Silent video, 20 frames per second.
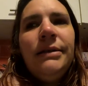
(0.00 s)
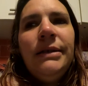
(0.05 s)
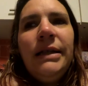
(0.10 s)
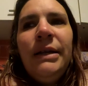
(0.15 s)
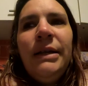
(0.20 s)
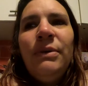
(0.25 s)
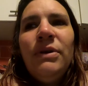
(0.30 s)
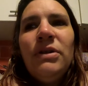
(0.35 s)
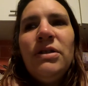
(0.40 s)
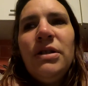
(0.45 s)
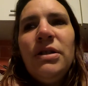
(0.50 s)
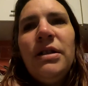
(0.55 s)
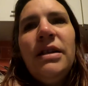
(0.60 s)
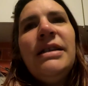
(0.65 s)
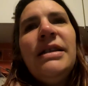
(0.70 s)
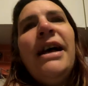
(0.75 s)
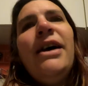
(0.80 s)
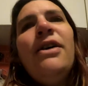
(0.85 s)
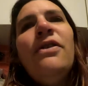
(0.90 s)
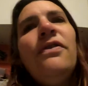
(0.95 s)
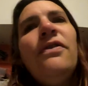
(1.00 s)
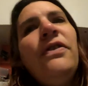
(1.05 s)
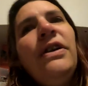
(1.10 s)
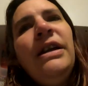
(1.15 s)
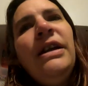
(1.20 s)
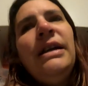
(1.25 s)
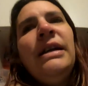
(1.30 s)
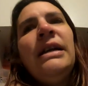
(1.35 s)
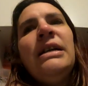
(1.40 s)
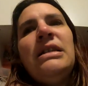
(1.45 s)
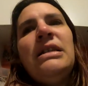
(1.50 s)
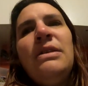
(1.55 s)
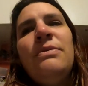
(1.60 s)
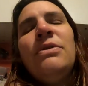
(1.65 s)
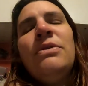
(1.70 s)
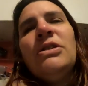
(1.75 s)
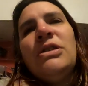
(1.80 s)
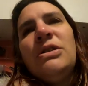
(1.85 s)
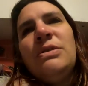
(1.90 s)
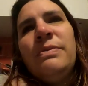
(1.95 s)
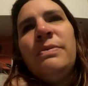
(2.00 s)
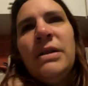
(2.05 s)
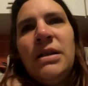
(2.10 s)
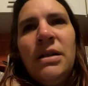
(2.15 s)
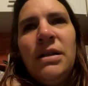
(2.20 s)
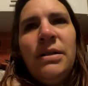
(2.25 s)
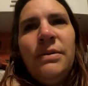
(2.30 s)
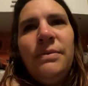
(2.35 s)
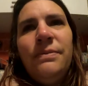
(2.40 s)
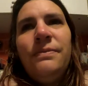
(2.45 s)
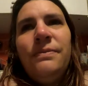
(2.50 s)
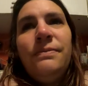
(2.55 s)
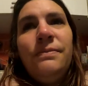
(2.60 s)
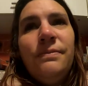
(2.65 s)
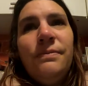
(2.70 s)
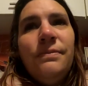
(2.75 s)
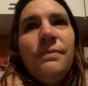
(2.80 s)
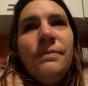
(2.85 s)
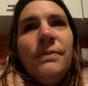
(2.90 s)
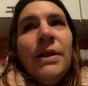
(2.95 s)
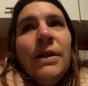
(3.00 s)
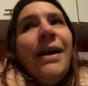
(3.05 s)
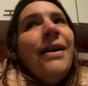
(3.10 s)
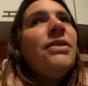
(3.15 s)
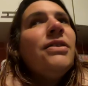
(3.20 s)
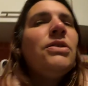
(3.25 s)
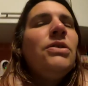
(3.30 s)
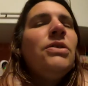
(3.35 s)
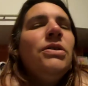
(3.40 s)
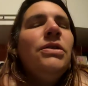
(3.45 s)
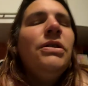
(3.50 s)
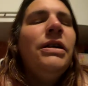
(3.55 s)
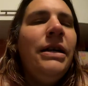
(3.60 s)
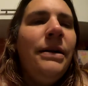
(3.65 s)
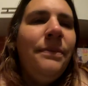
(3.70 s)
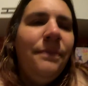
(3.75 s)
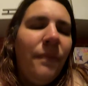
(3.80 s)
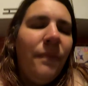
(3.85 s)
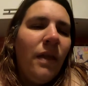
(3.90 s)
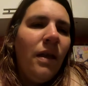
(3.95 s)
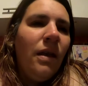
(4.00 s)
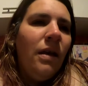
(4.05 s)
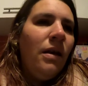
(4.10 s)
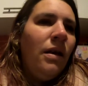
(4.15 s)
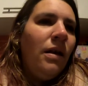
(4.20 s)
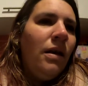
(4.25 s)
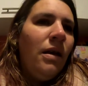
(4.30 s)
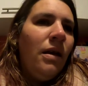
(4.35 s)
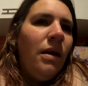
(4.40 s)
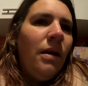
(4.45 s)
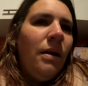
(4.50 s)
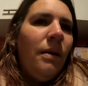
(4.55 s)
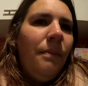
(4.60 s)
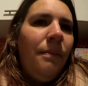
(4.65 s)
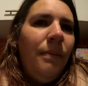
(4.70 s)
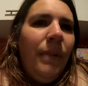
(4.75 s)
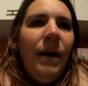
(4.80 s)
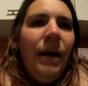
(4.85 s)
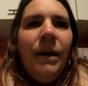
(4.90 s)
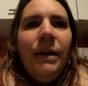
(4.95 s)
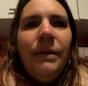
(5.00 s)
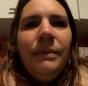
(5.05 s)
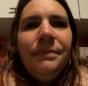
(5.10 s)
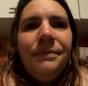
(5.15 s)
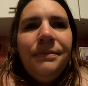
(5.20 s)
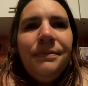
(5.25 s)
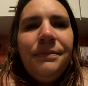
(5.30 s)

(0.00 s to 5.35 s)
he wasn't as healthy as he was when I last saw him but